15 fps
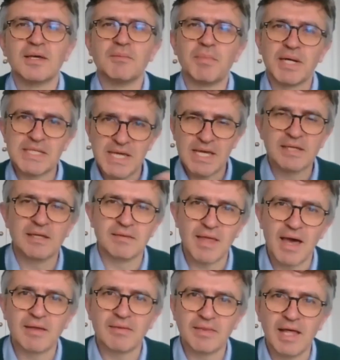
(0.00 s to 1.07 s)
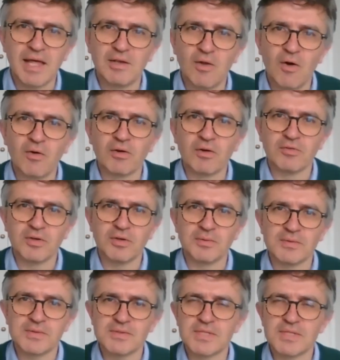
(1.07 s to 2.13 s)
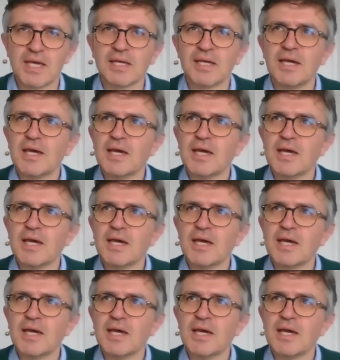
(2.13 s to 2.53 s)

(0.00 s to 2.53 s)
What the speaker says: by taking that long view, as you say.